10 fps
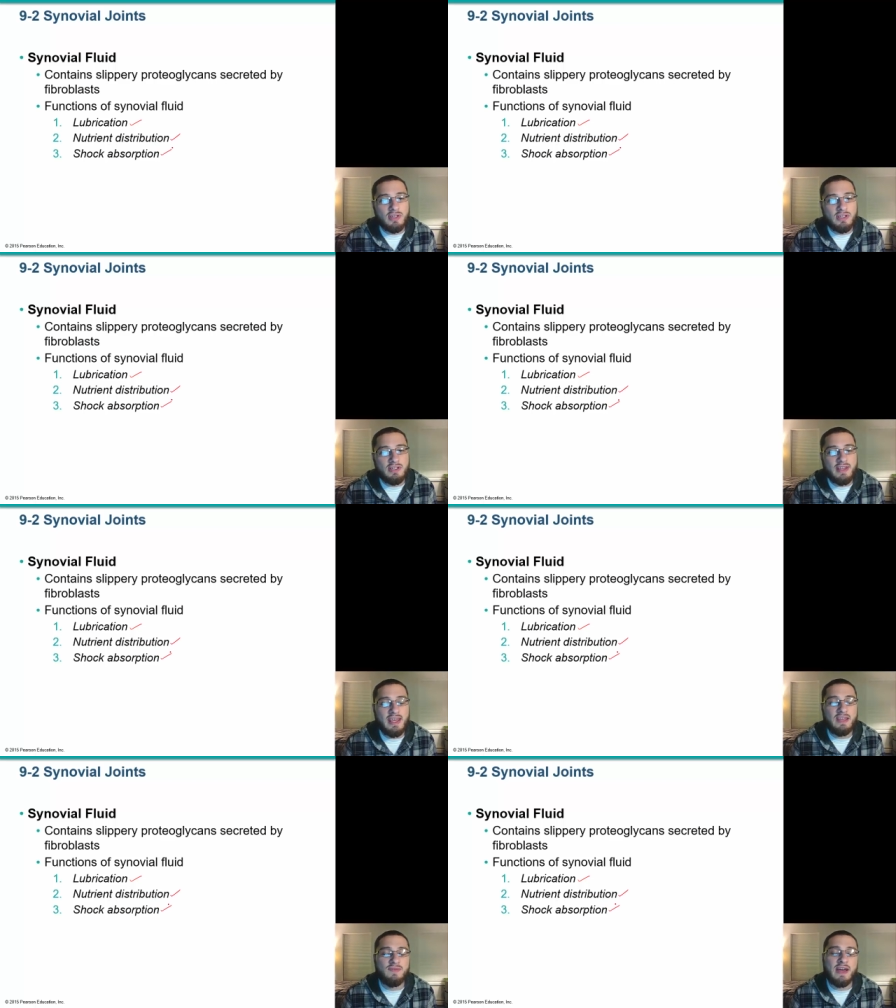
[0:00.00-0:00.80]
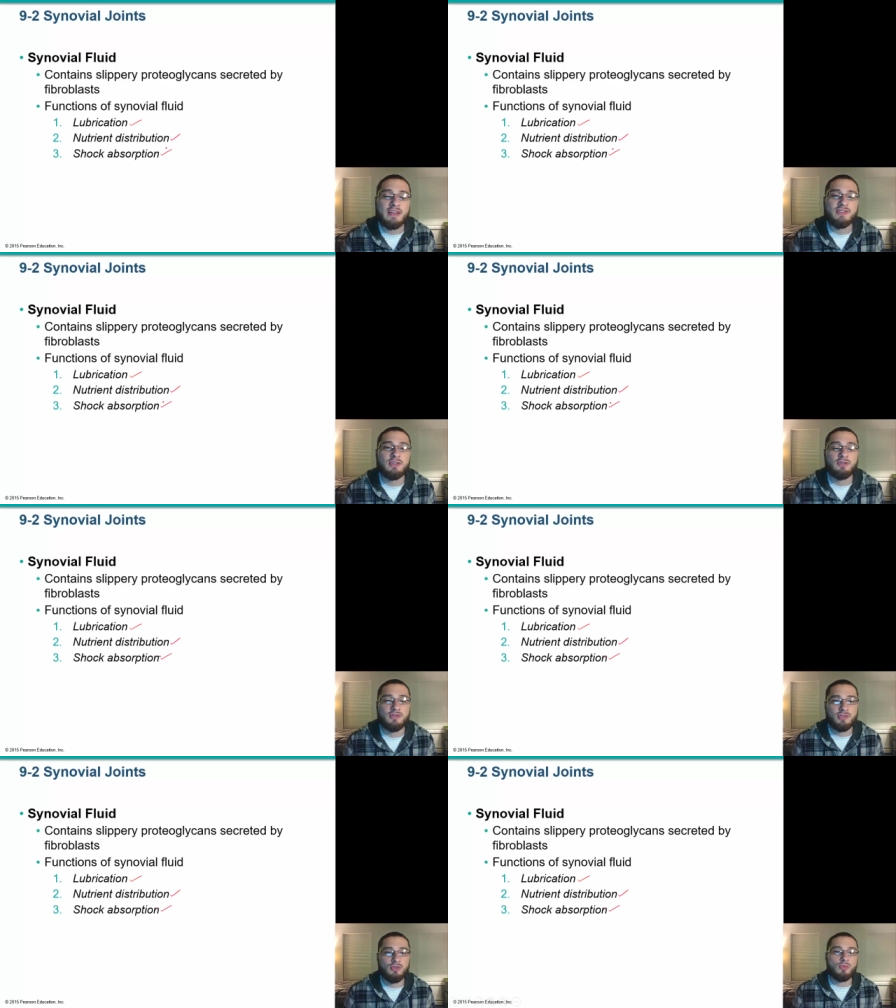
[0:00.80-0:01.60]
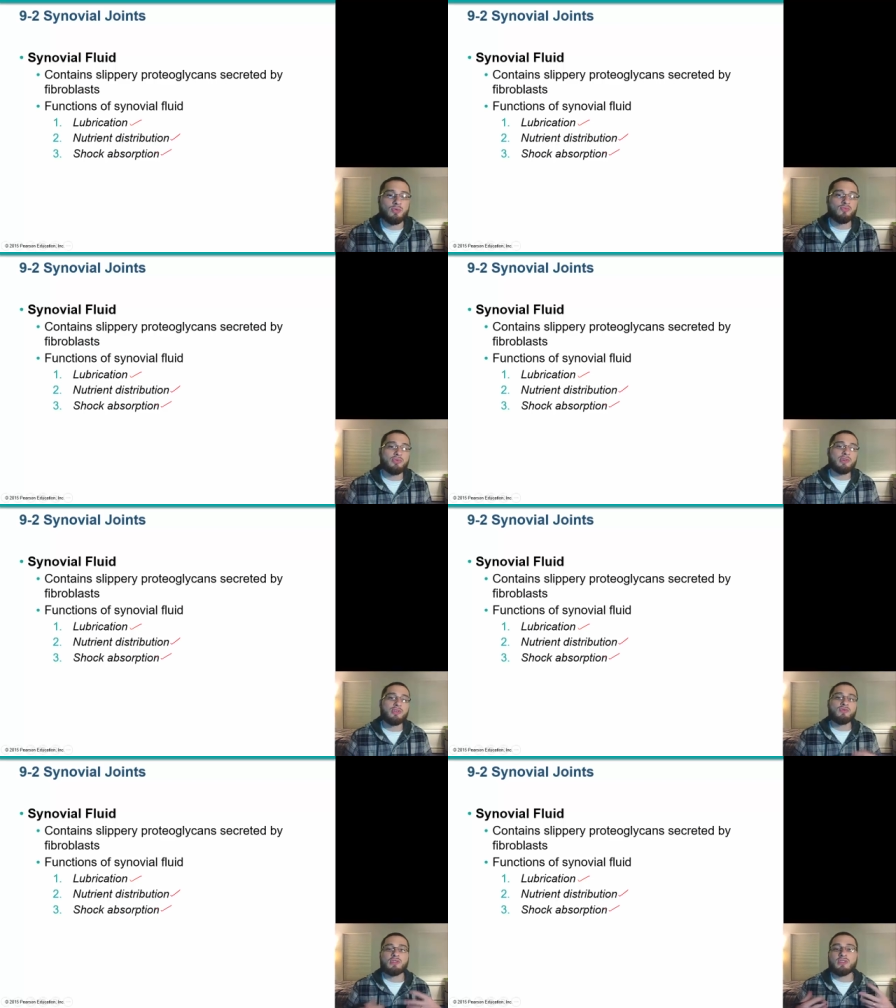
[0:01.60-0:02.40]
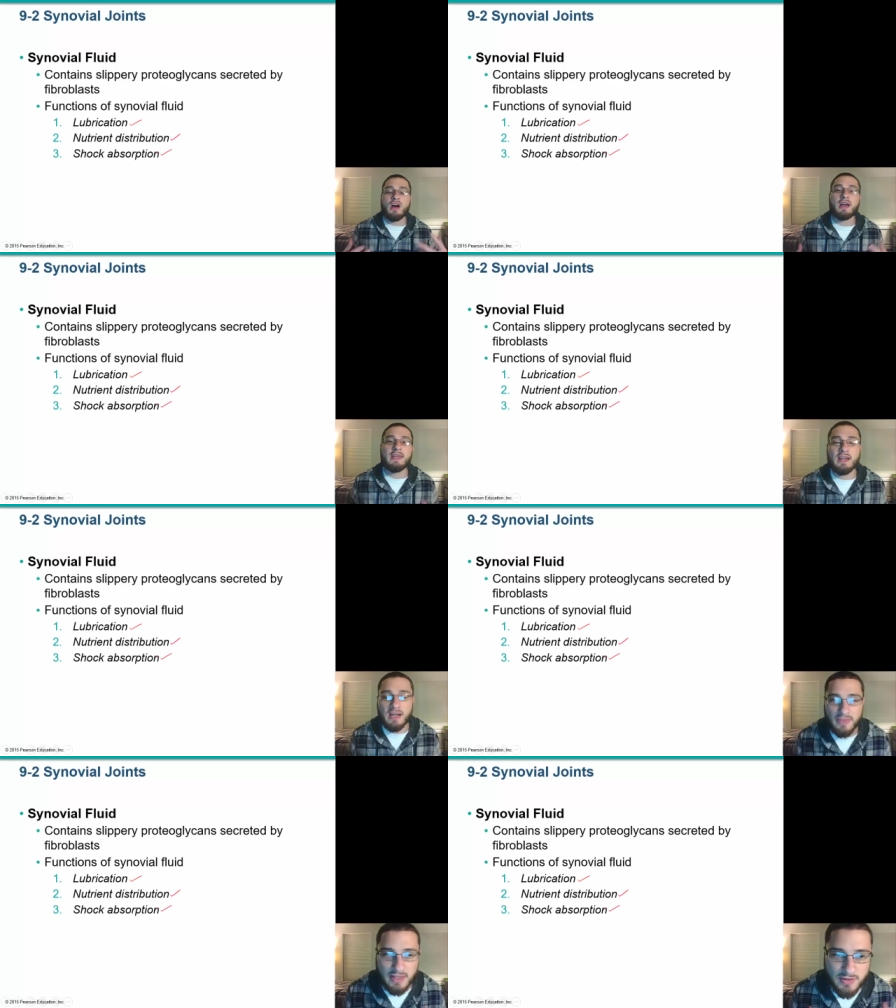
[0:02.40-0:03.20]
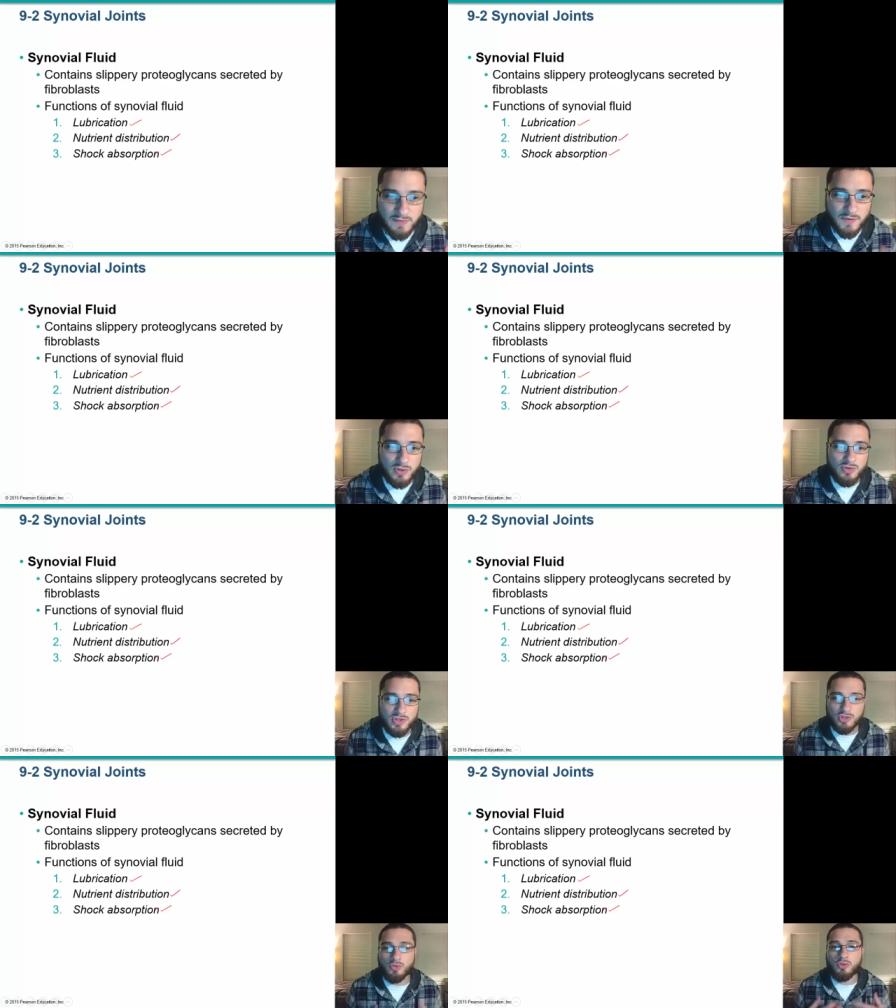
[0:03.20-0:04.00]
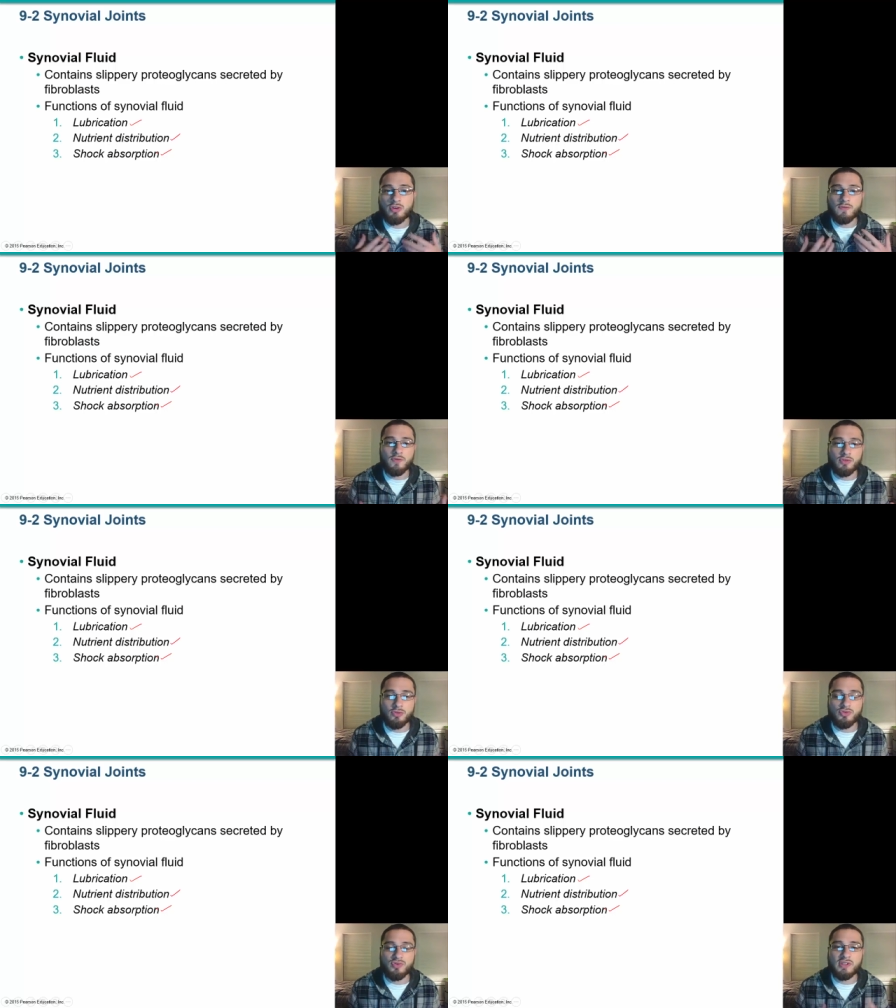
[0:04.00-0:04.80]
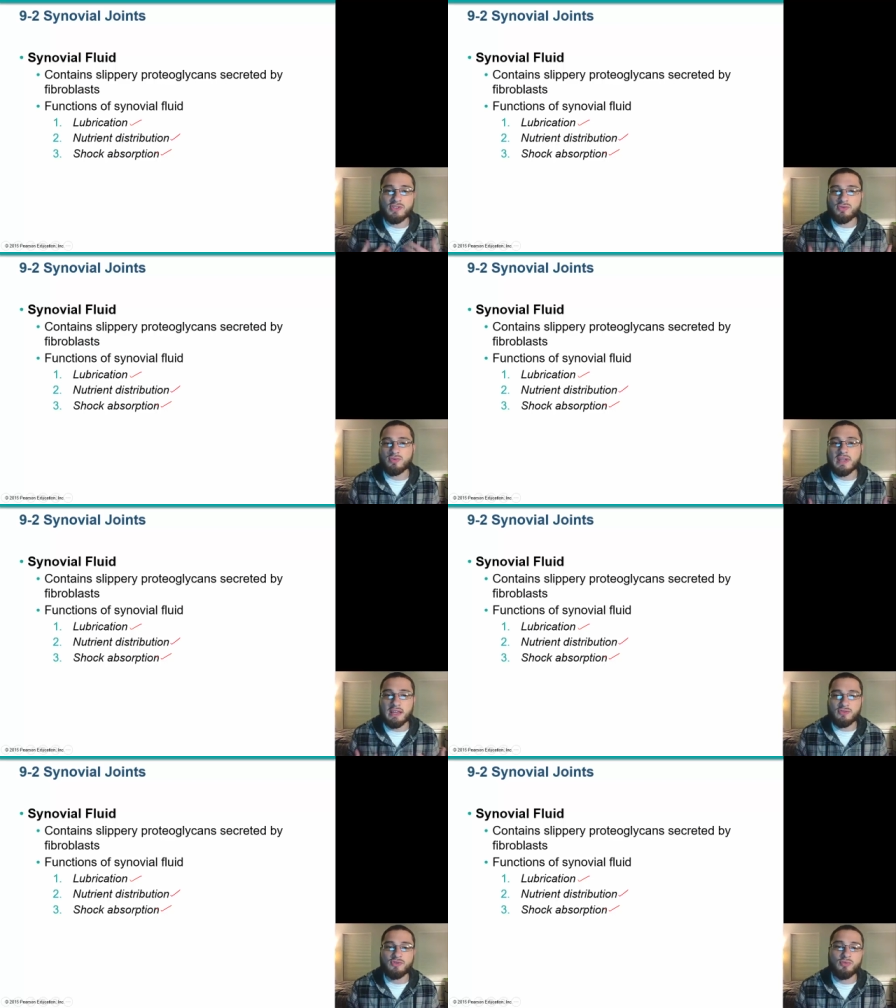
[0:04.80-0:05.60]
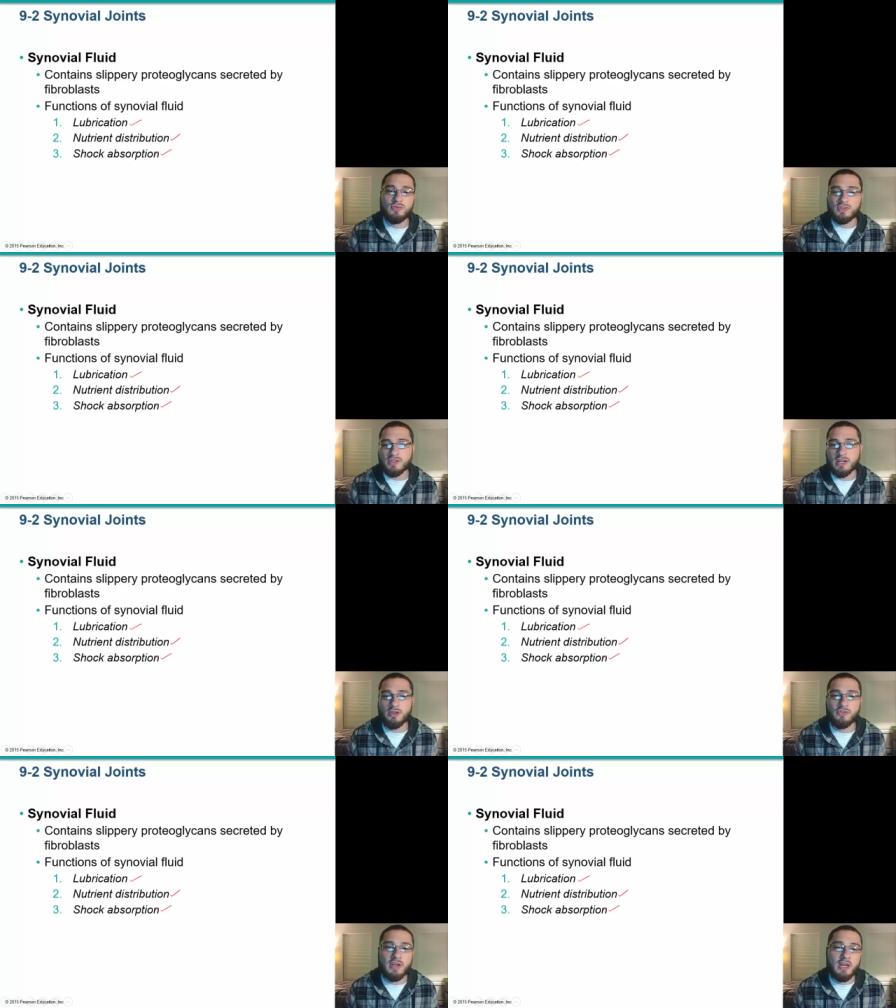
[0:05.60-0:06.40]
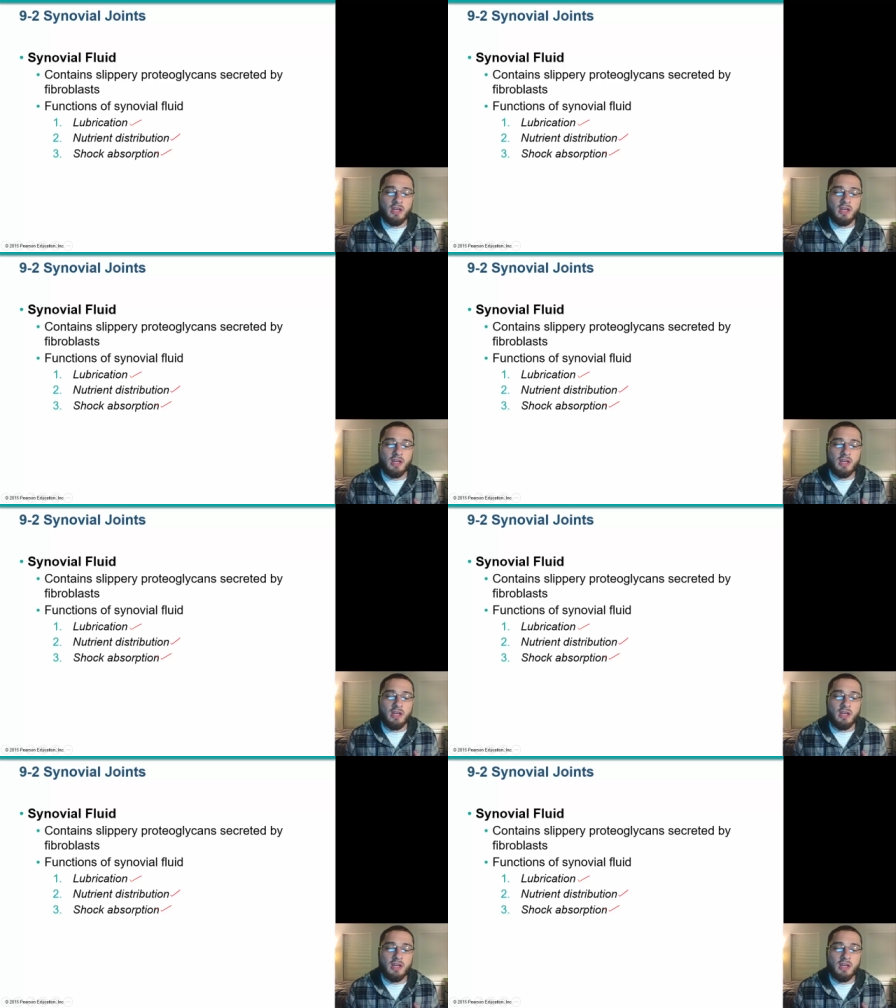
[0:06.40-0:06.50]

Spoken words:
it is avascular, so we're really relying on that diffusion in order for nutrients to get to the cells.